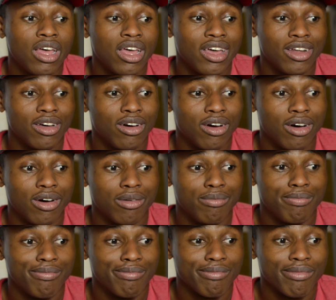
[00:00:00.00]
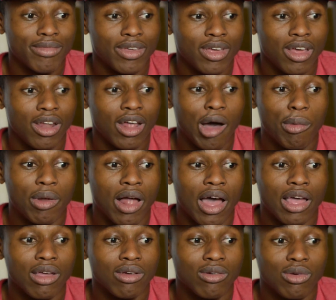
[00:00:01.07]
And I was
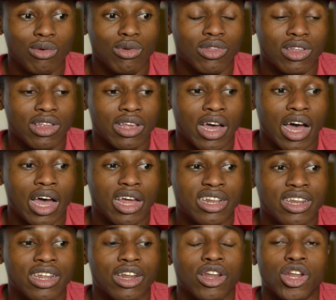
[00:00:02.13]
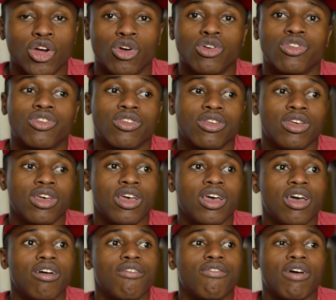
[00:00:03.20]
like, who is this guy? Then a nurse
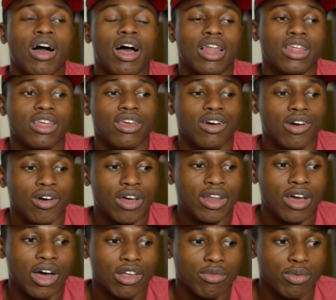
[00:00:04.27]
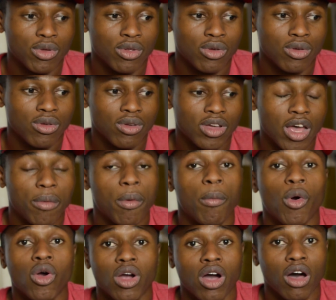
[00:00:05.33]
finally at the hospital, at
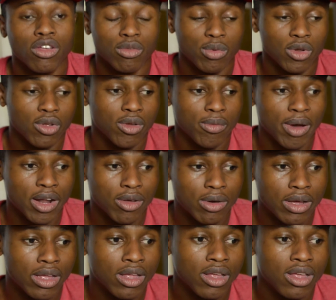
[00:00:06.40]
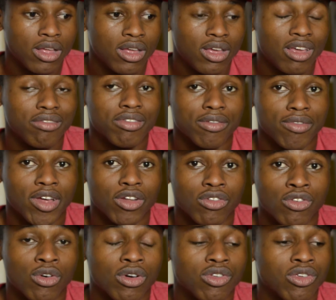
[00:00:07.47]
Memorial Hospital, by the way, in Savannah,
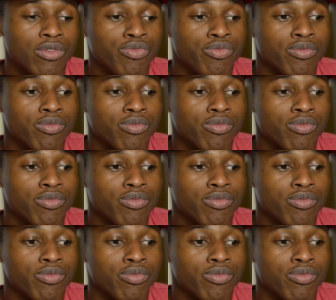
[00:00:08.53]
Georgia,